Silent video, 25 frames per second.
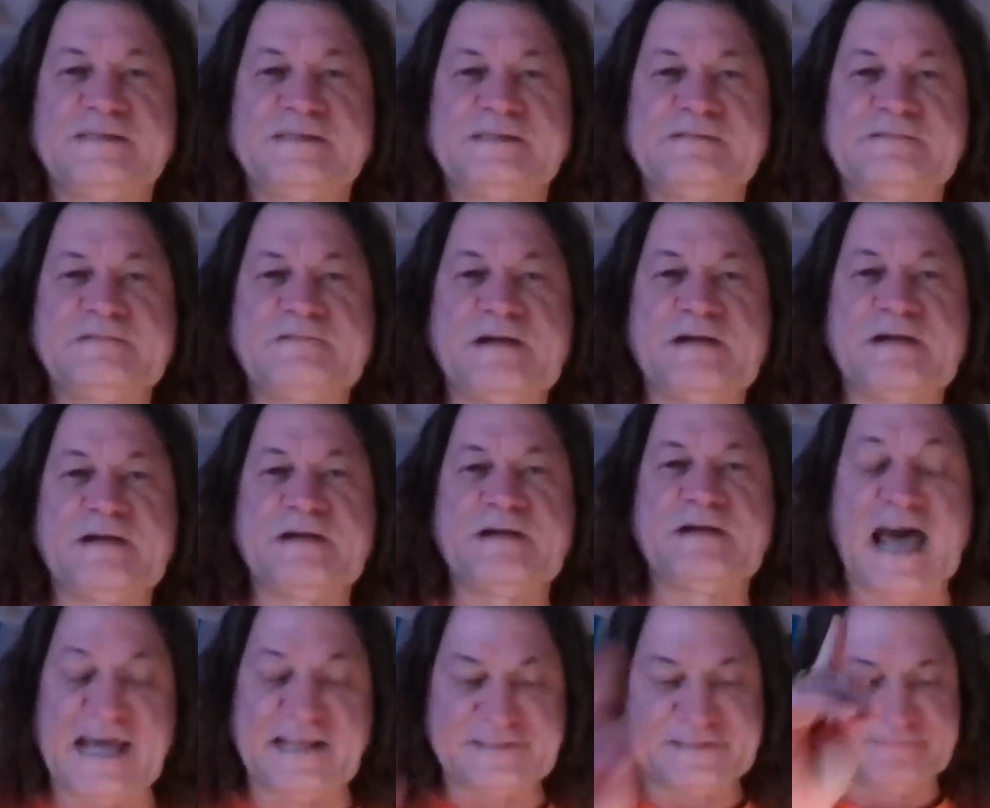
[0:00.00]
And
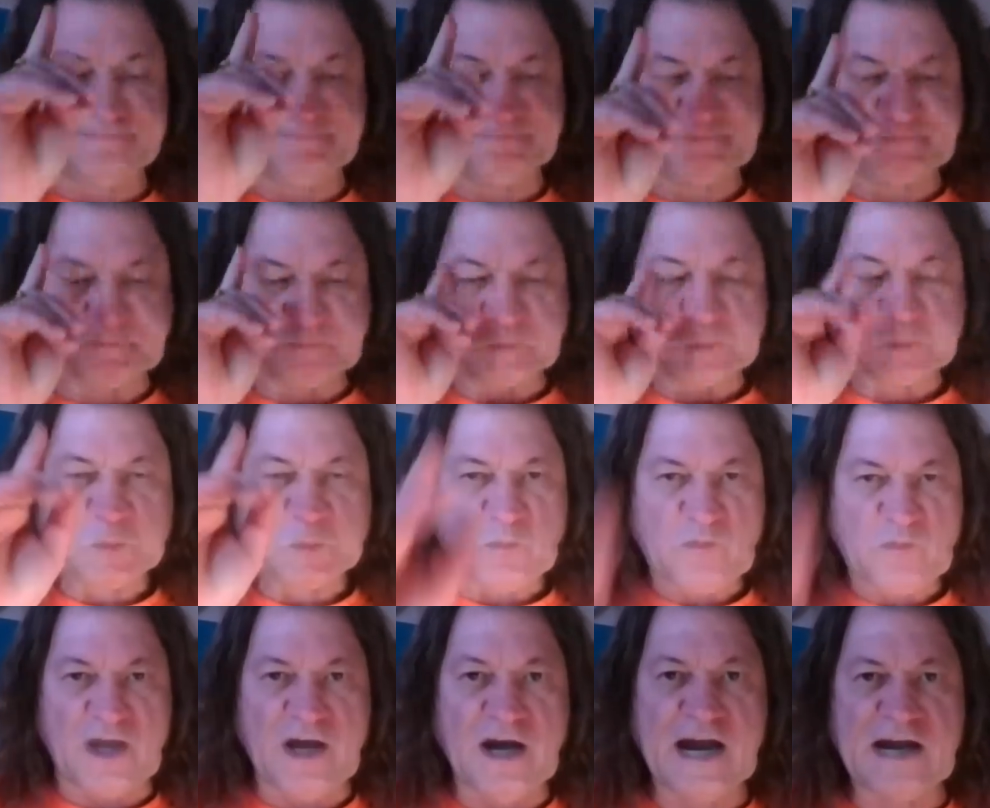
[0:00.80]

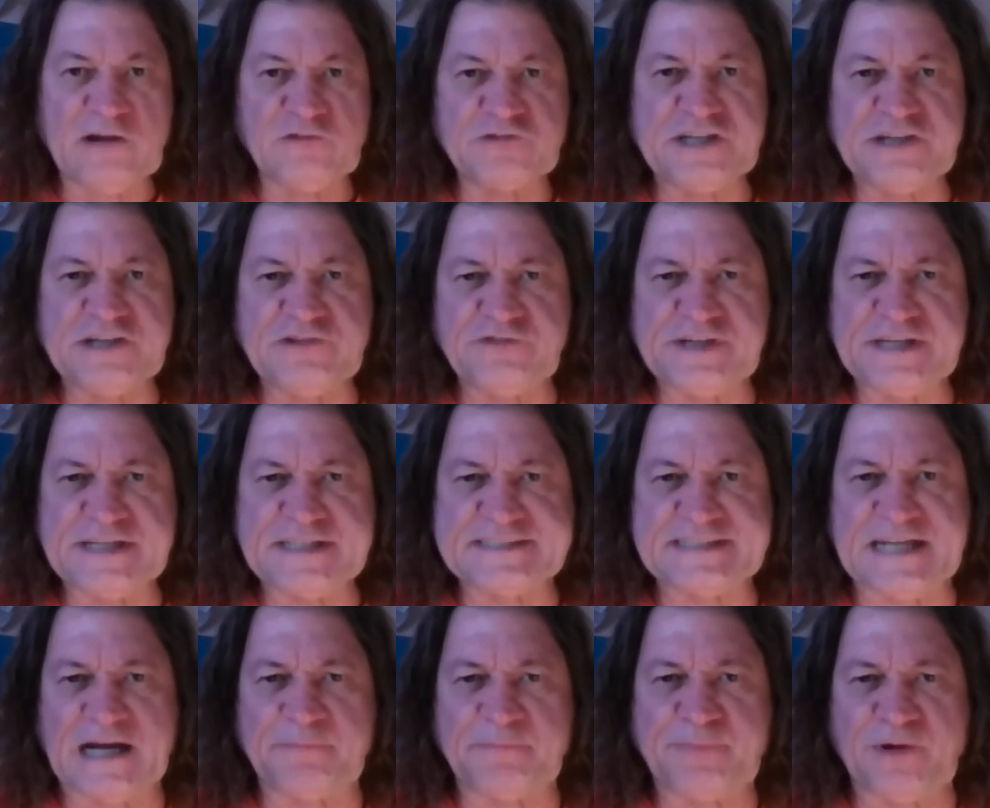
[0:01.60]
I'll give you an
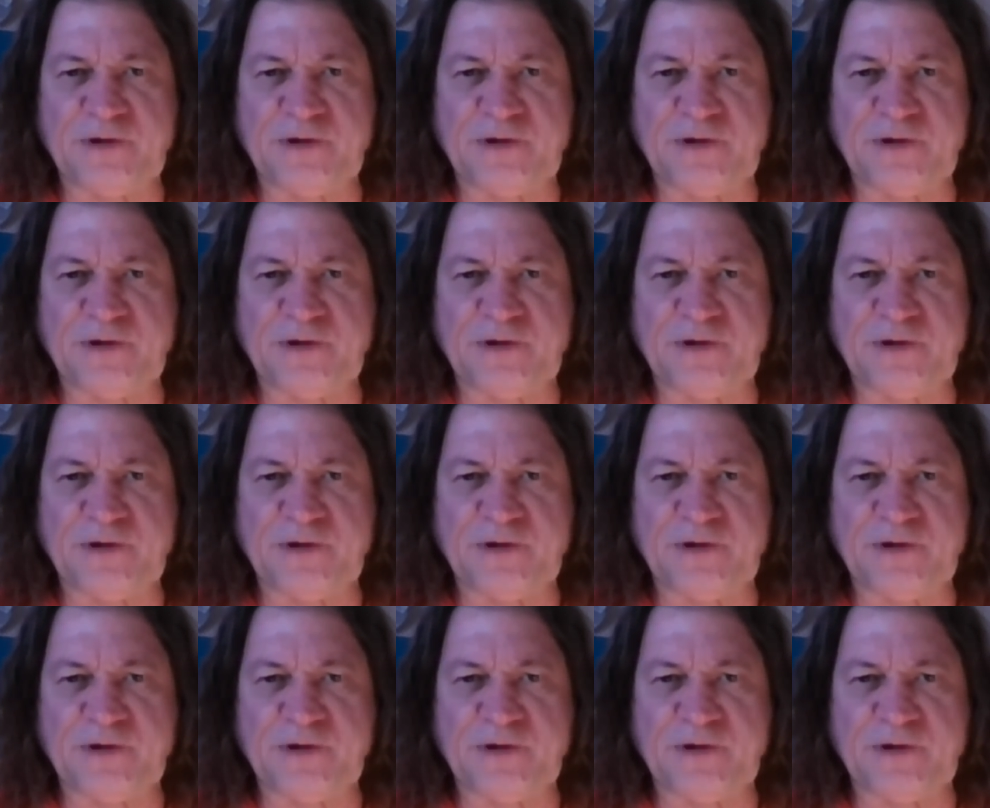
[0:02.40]
example.